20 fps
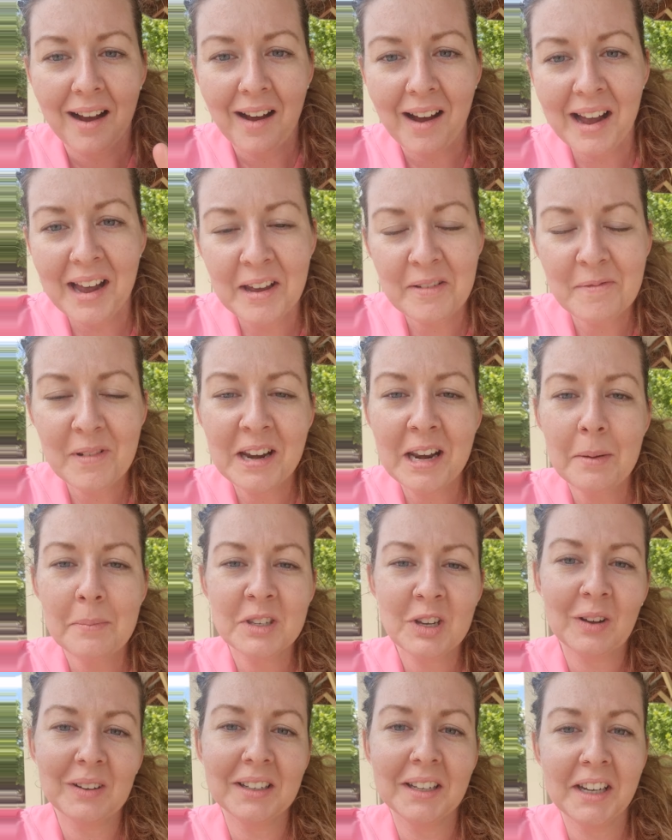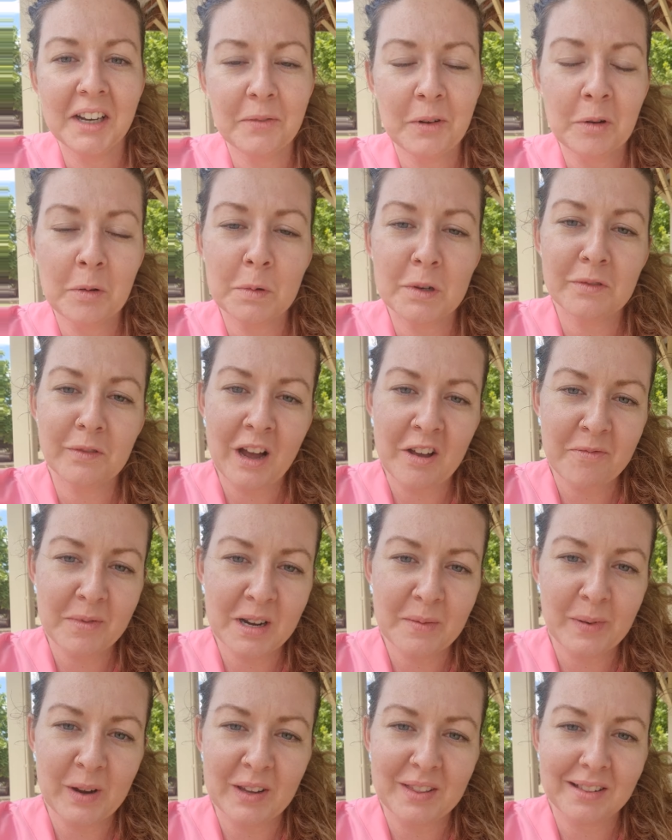Hi, my name's Holly. Welcome to
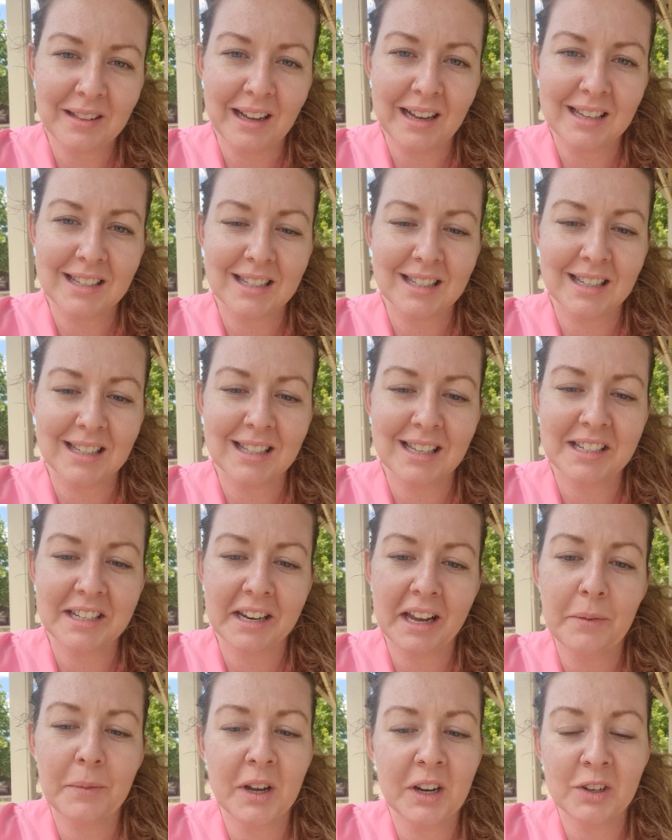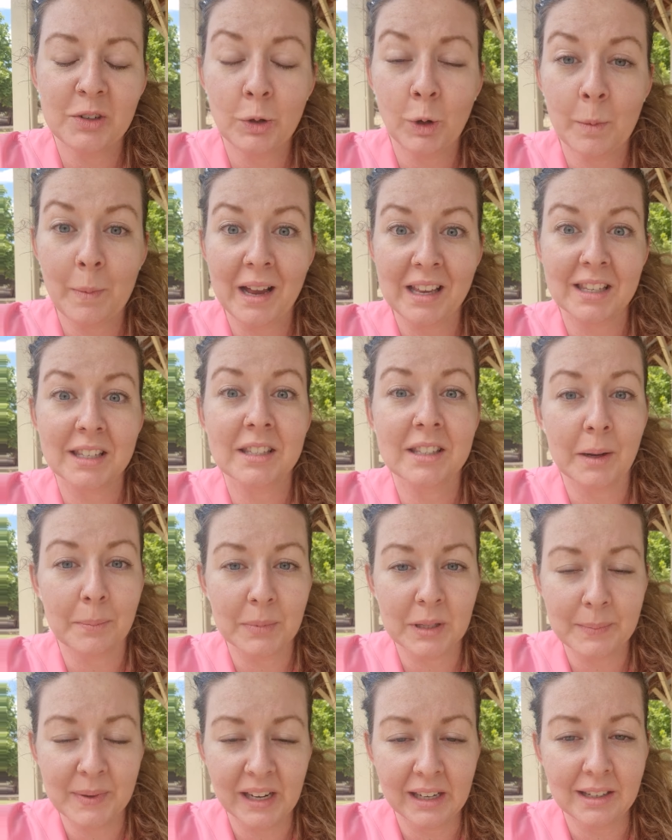5-Minute Birth Classes. Today we're going to talk about
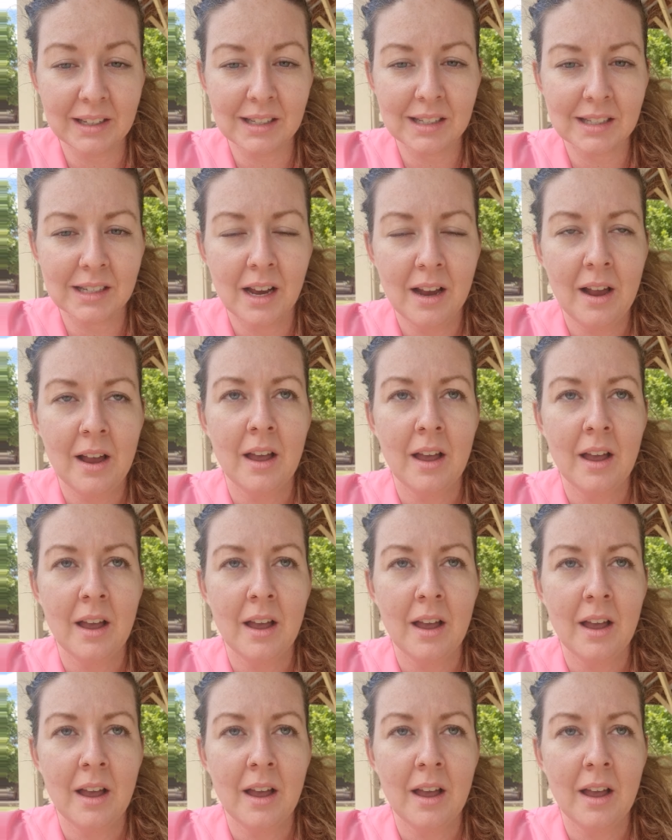supplements.